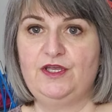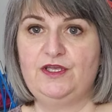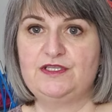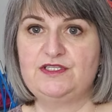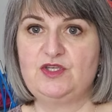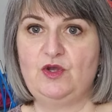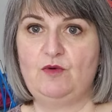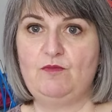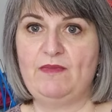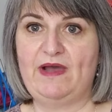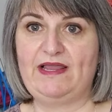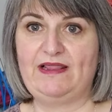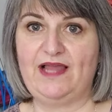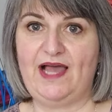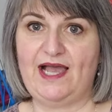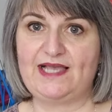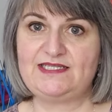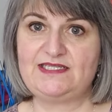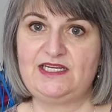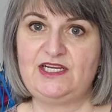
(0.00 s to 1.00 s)
So my
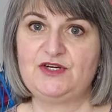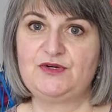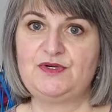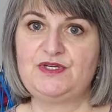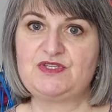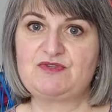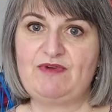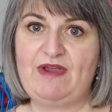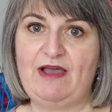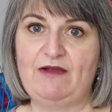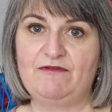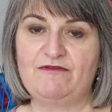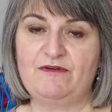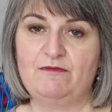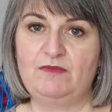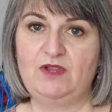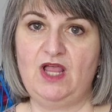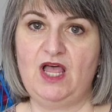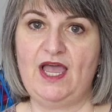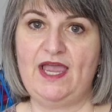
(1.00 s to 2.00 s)
last increase round
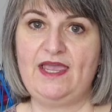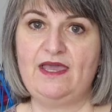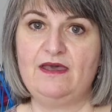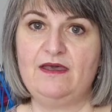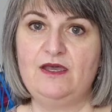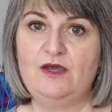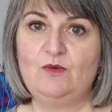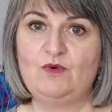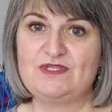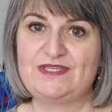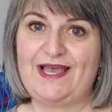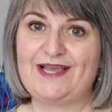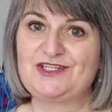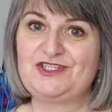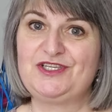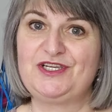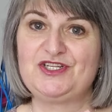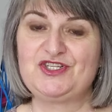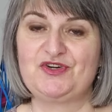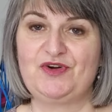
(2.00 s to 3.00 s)
from Laya was
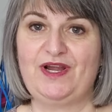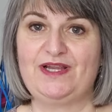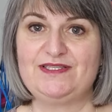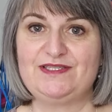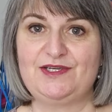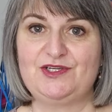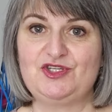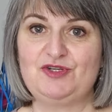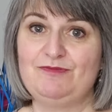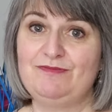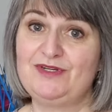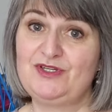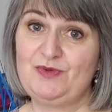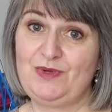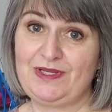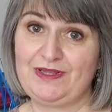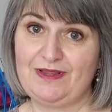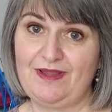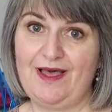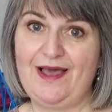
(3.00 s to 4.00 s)
actually a transition
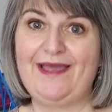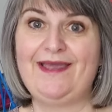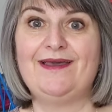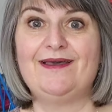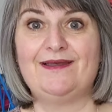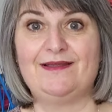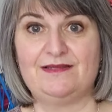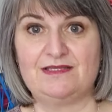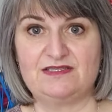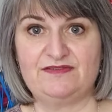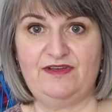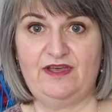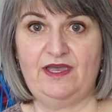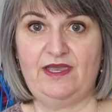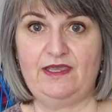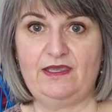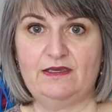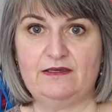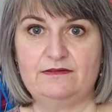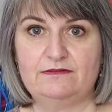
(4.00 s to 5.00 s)
between Laya and
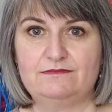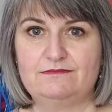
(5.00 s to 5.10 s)
Zweig.